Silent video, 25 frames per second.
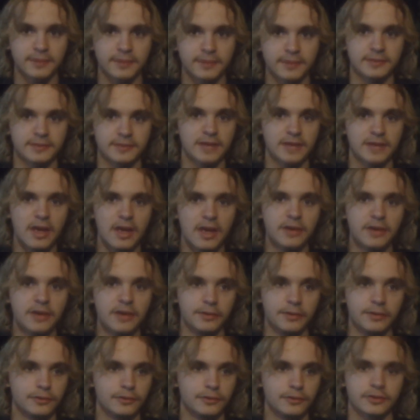you'll just
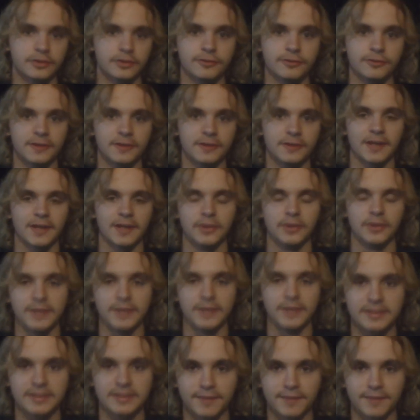feel like doing something
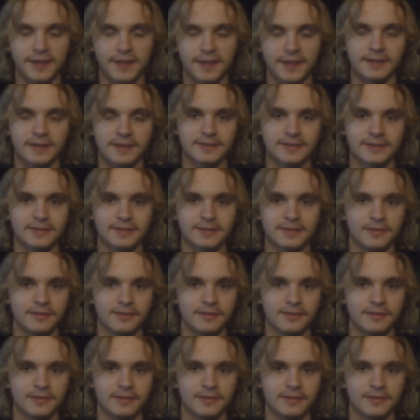else, right?